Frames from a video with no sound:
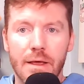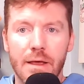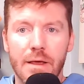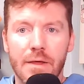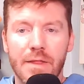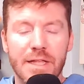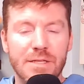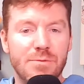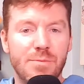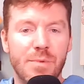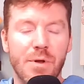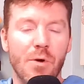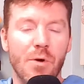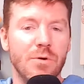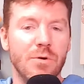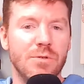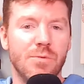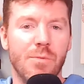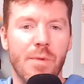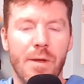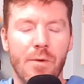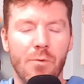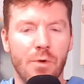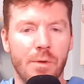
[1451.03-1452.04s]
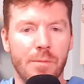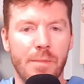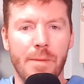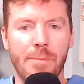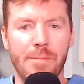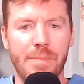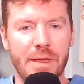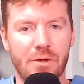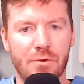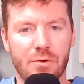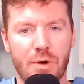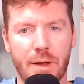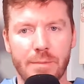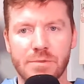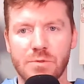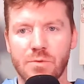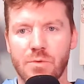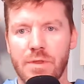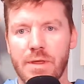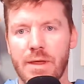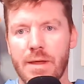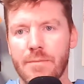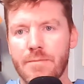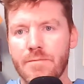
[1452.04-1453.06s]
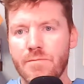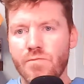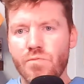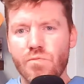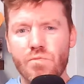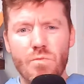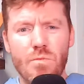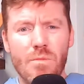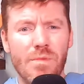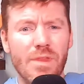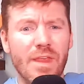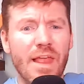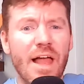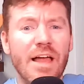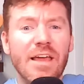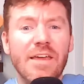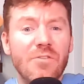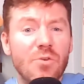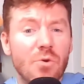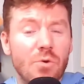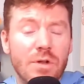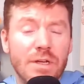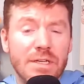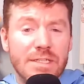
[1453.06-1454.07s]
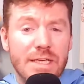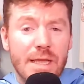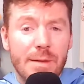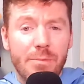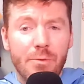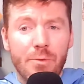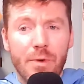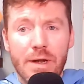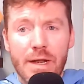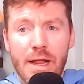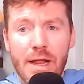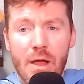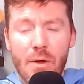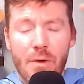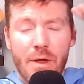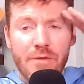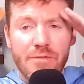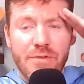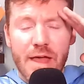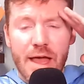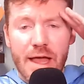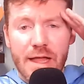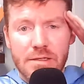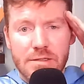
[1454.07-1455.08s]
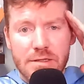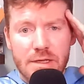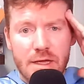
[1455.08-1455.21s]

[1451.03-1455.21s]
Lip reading: That's been always one of my big gripes with it. I'll give you an example right now. I've got